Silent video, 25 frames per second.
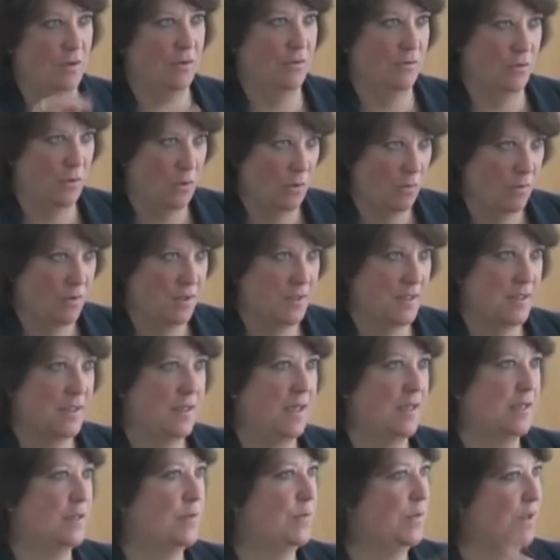of lower
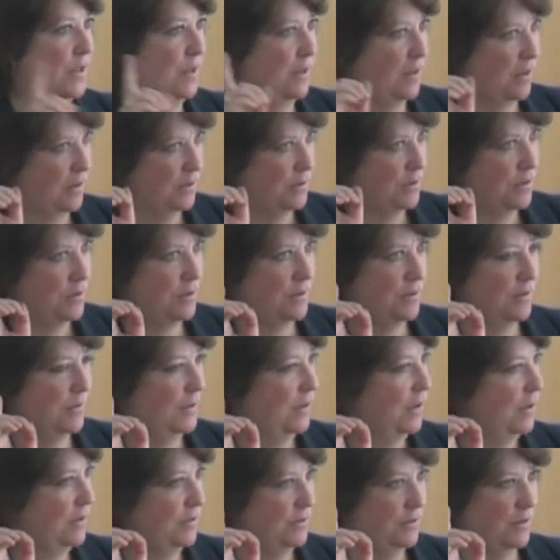instance, but not
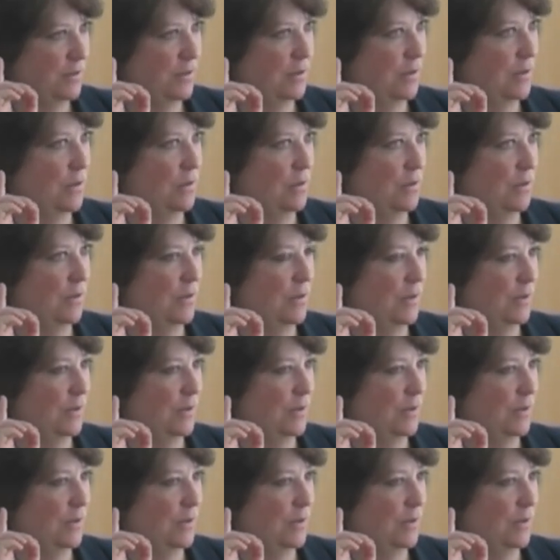the